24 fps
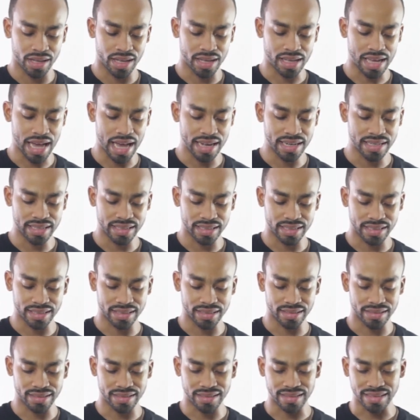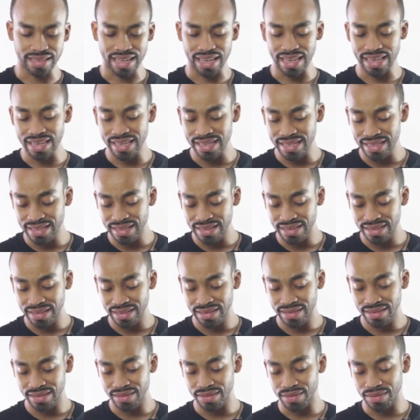it kind of stays